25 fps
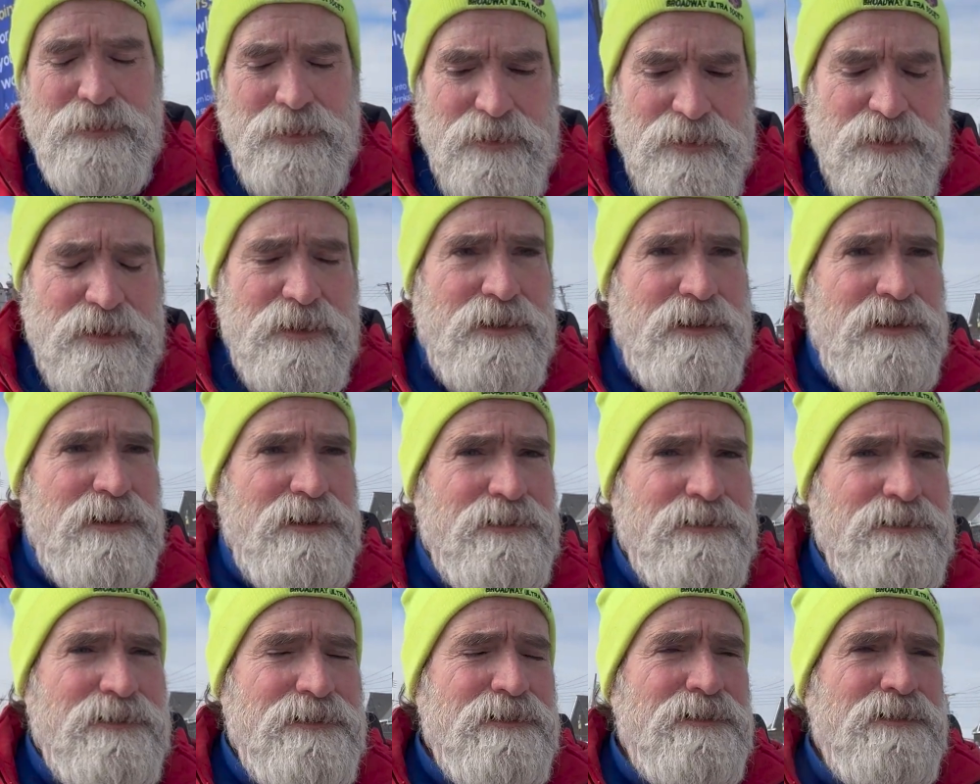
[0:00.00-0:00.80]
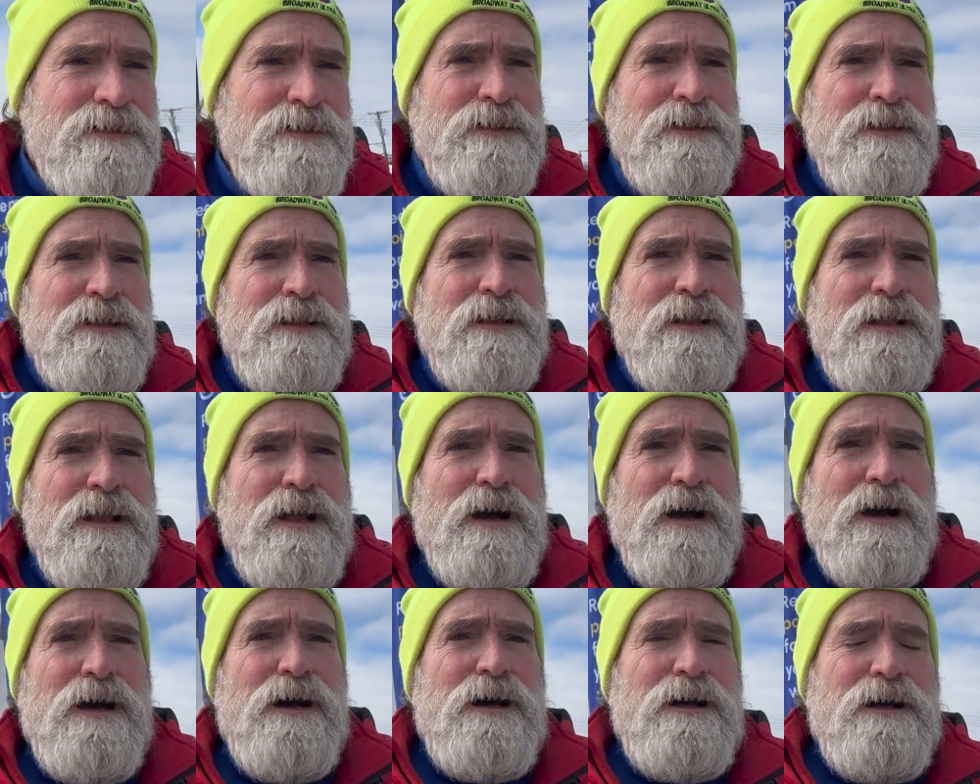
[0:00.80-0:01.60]
And
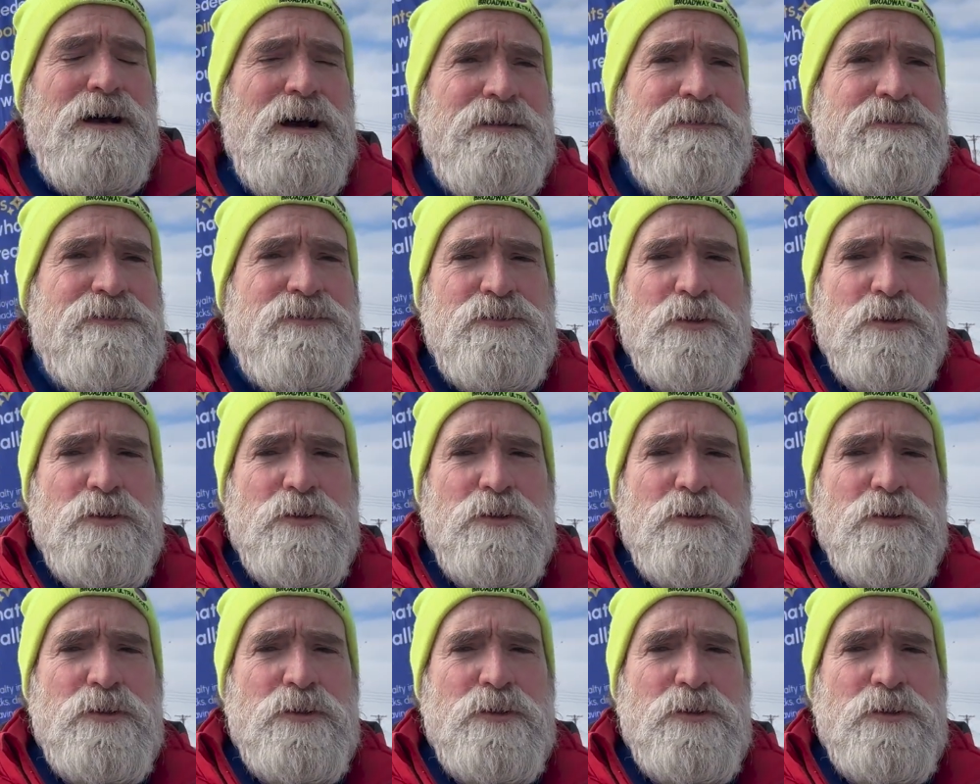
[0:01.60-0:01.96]
I